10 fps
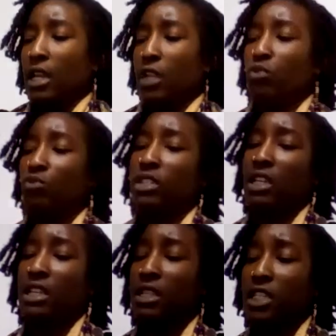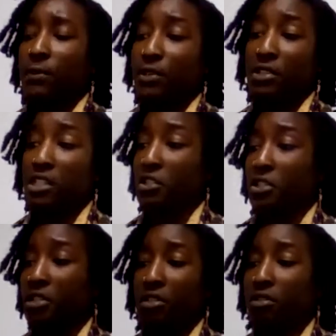and you see that this person is
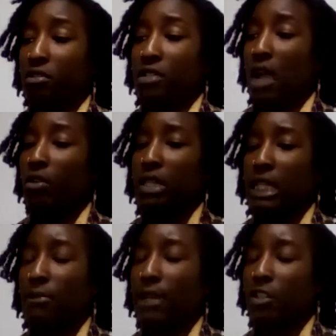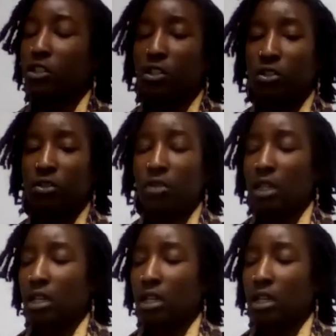just not on the same page as you